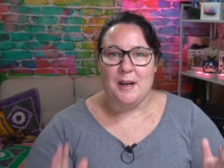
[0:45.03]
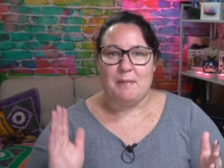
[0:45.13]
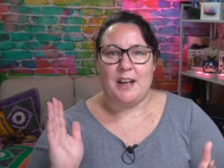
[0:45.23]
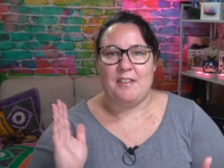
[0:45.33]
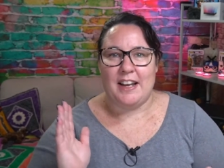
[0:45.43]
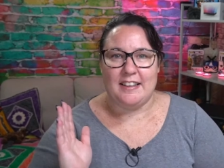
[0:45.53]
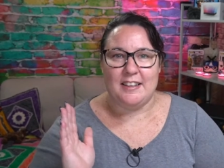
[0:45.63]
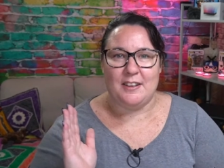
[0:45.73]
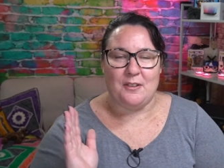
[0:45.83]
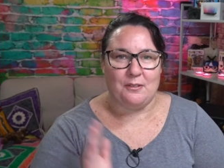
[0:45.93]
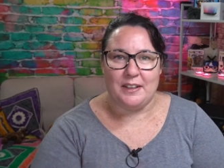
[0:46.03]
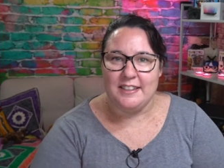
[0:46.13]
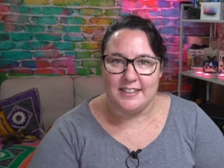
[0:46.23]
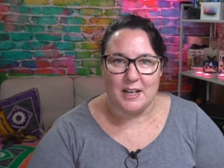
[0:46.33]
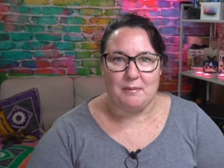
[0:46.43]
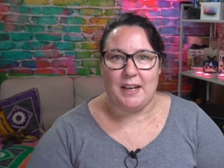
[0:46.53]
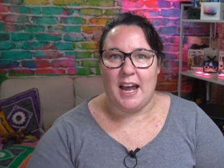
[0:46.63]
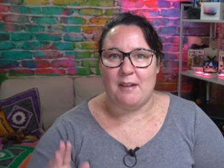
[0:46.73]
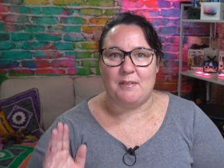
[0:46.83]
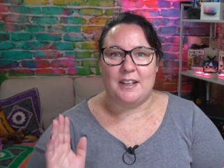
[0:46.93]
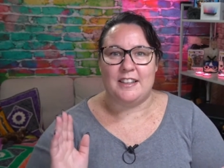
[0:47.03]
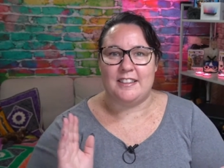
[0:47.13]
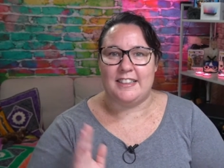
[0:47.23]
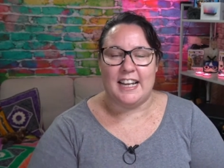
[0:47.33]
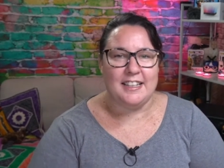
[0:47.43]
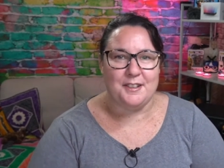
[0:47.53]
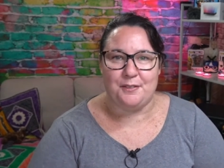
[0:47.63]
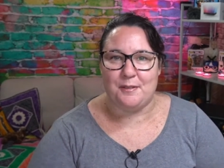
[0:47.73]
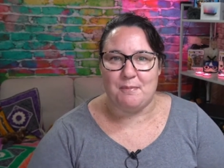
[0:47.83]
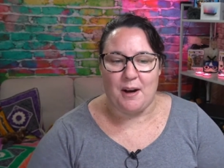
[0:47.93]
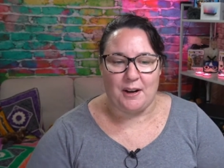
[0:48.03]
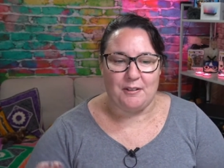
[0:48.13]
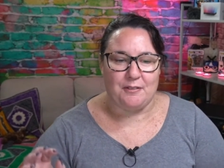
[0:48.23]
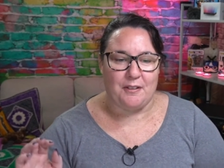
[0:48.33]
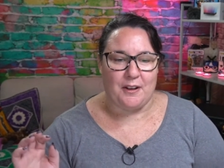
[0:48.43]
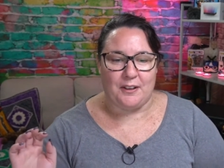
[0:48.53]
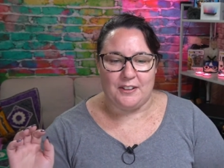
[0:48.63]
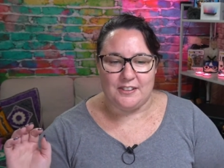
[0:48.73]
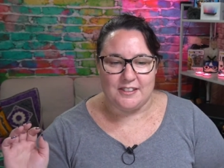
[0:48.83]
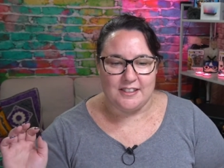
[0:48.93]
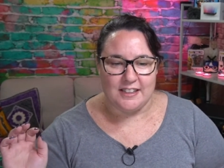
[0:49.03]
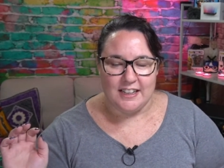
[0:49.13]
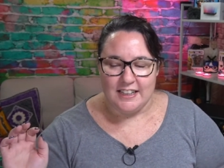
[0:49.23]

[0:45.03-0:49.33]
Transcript: but I've had to reset up cameras, get different microphones